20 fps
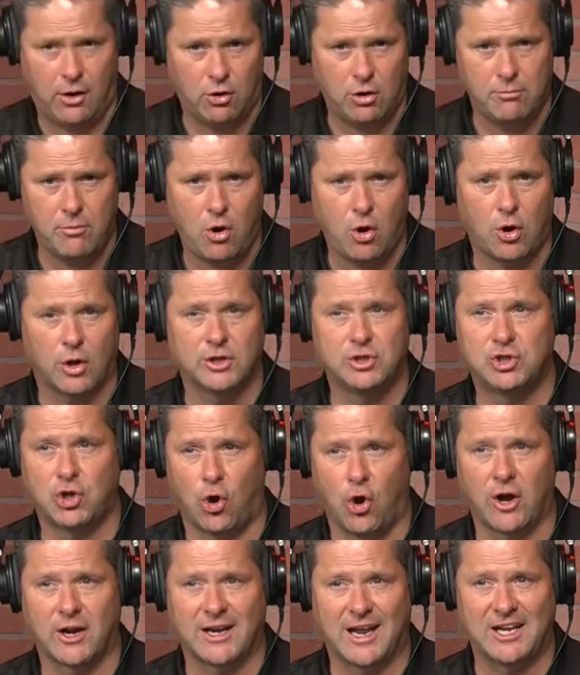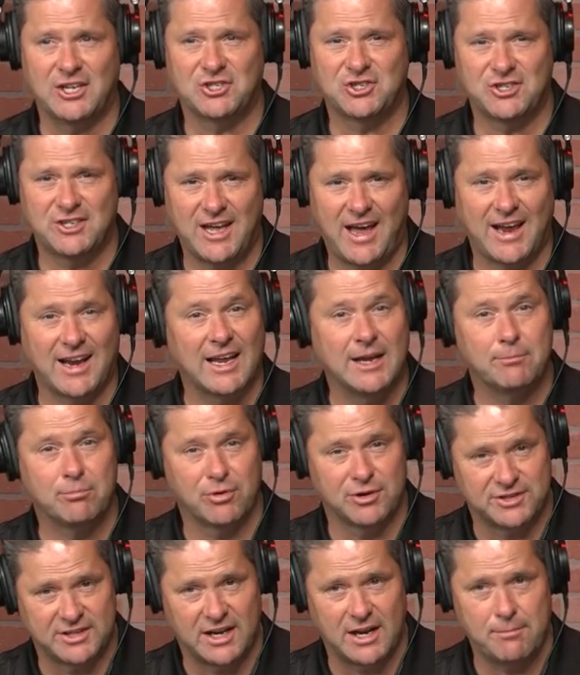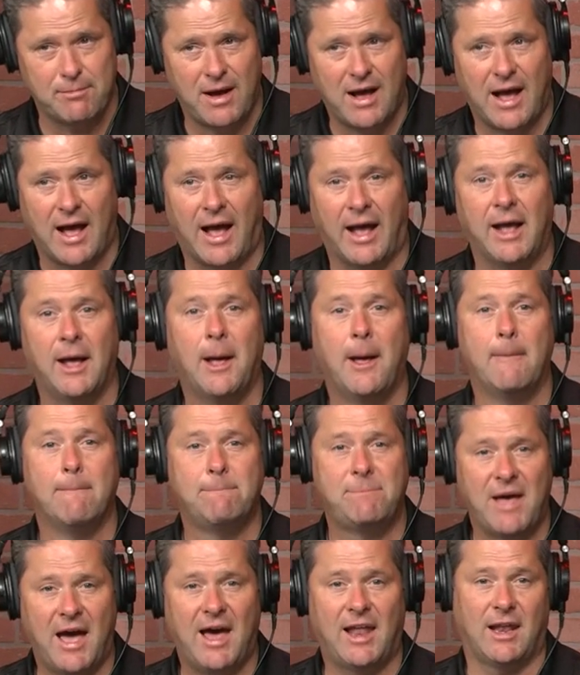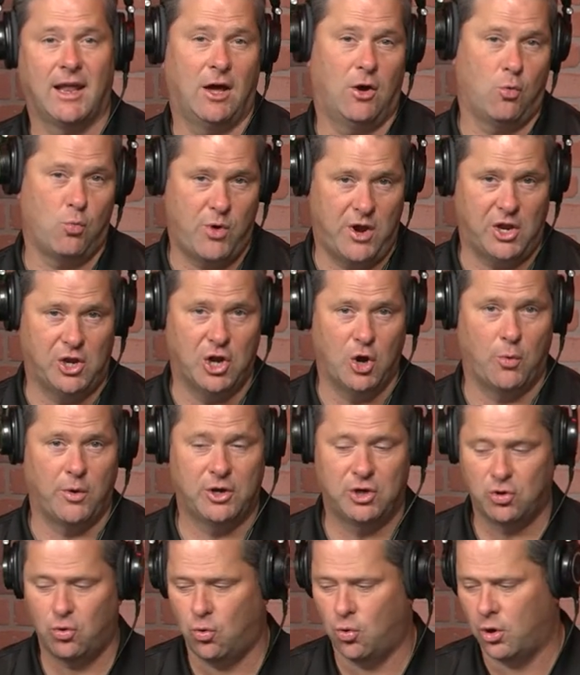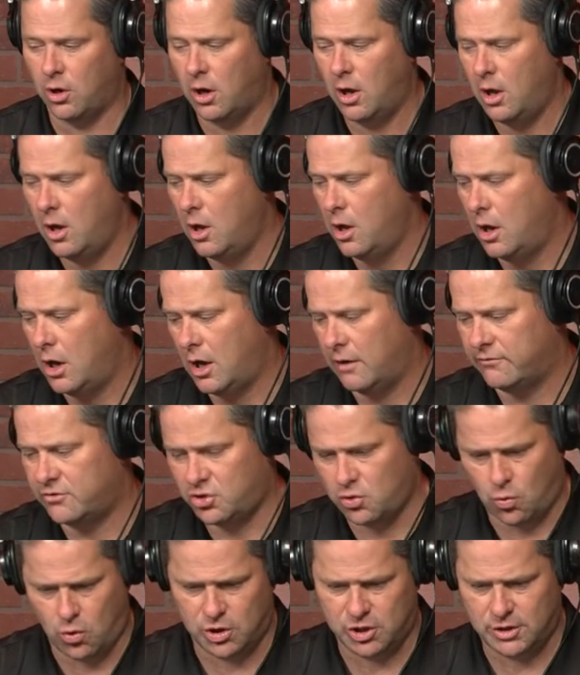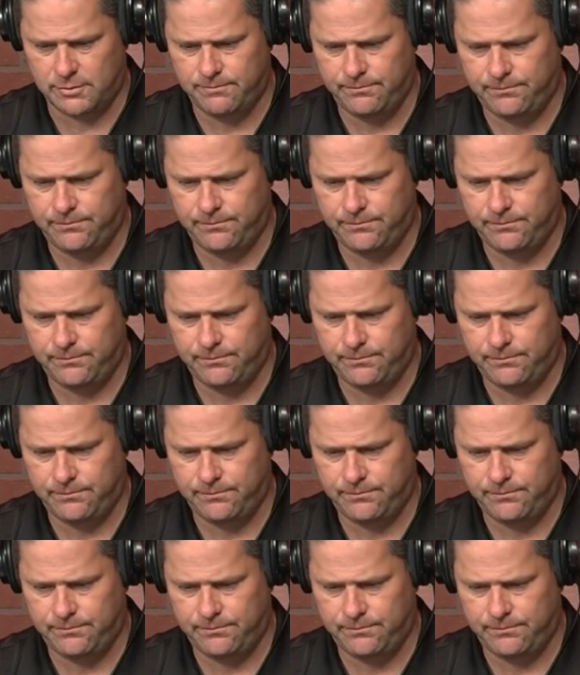tomorrow, Dog Nation Daily, presented by Pella Window and Door of Georgia.